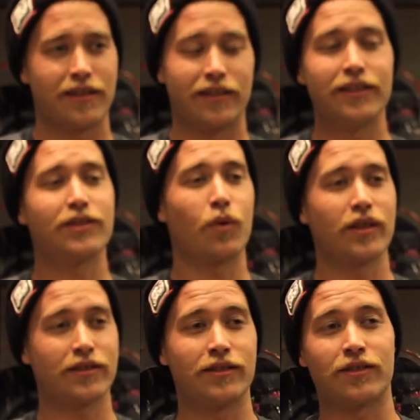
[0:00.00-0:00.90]
And these
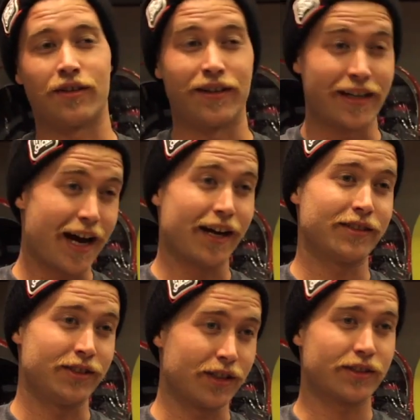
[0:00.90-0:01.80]
questions are not
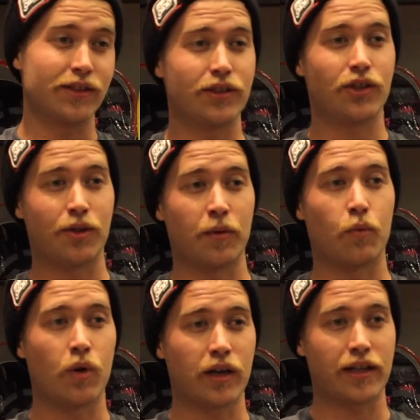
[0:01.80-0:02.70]
just to determine
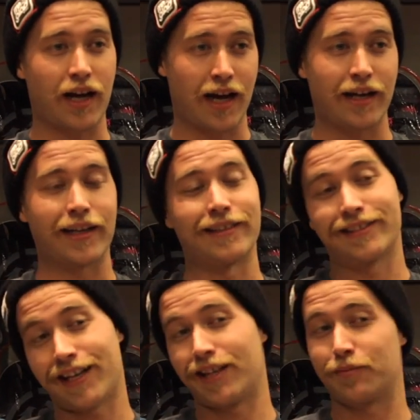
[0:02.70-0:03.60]
what kind and
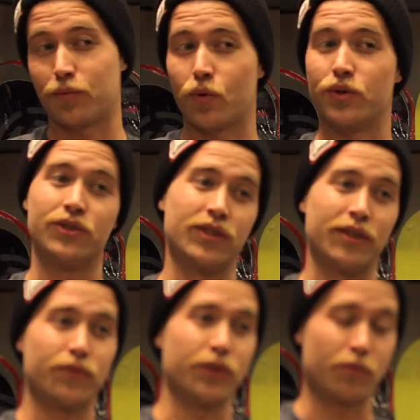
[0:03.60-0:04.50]
size boards you'll
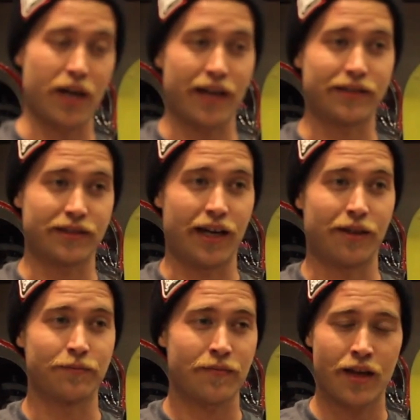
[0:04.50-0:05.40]
need for your riding style.
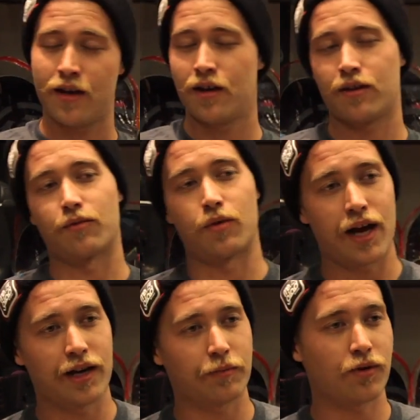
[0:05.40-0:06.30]
The
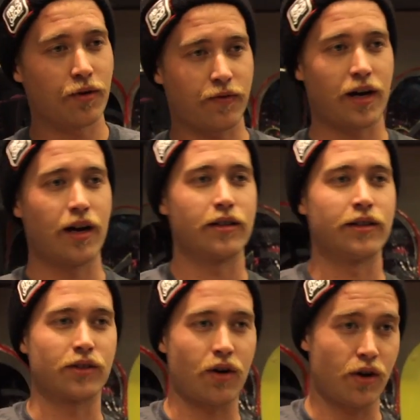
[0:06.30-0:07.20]
rider profile
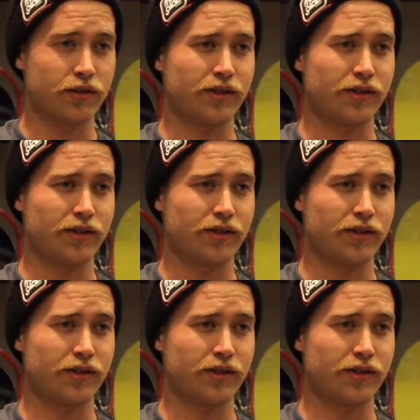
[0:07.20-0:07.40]
is also